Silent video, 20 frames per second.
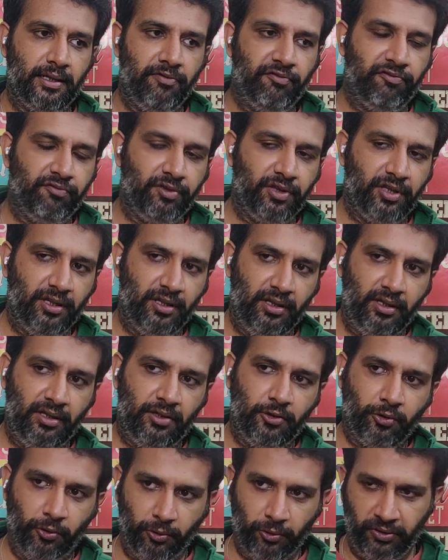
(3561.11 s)

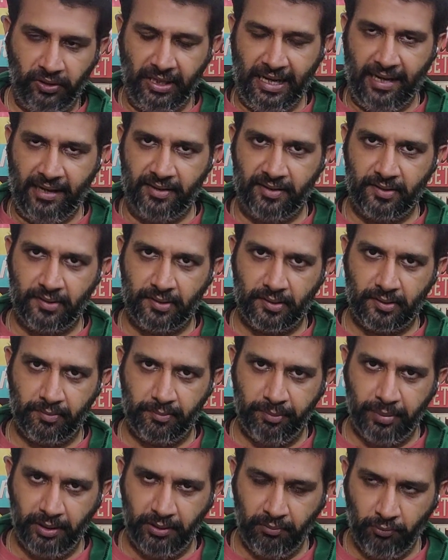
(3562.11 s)
The growth
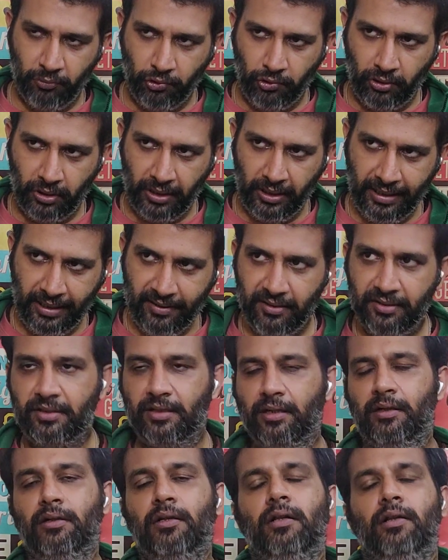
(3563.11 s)
has been more
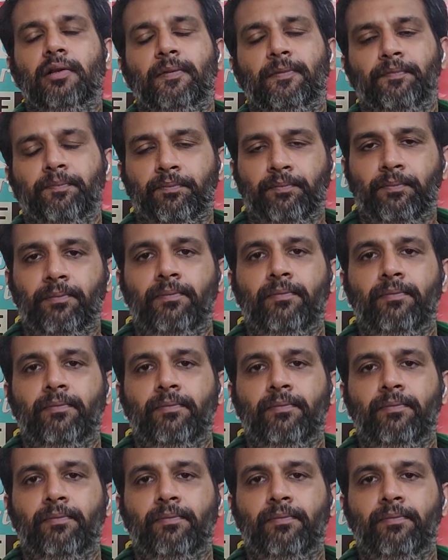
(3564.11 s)
internal